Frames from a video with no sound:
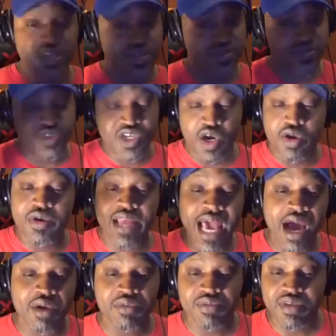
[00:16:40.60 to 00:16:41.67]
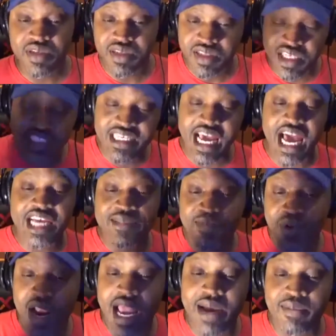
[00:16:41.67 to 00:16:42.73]
turned out this guy's
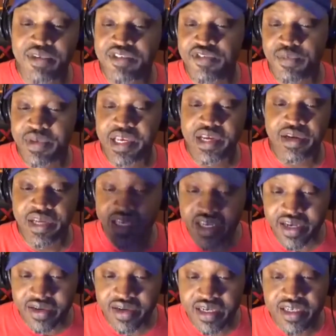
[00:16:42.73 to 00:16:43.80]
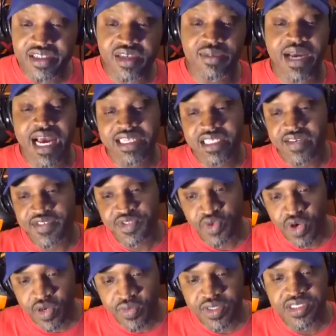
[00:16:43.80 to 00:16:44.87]
prime was from here to here. Some guys have
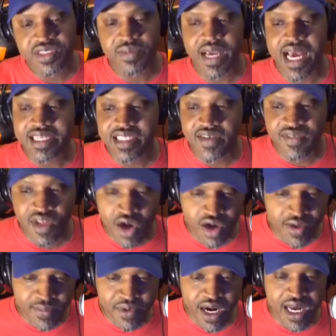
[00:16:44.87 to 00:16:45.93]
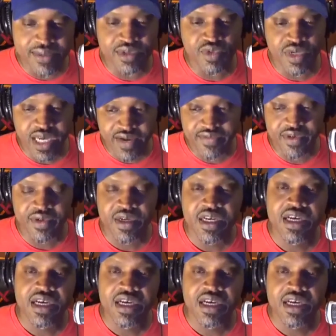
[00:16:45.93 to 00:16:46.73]
shorter ones, some guys have longer primes, whatever.